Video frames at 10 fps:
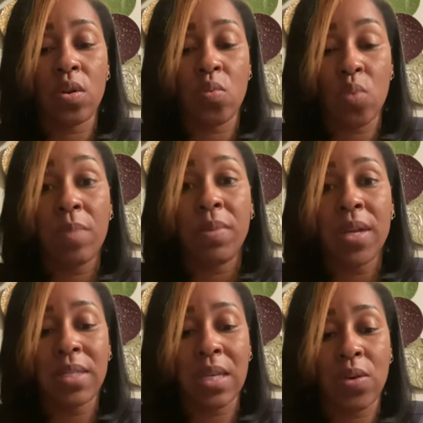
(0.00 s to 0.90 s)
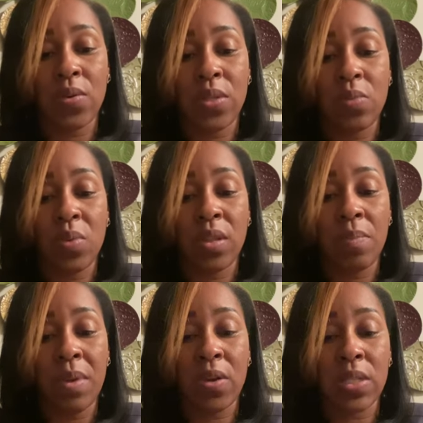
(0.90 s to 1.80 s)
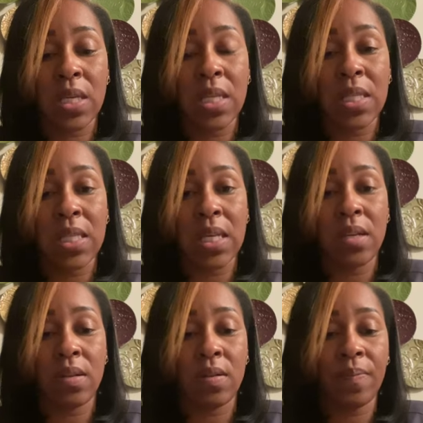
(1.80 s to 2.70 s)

red blood cells with the parent's consent.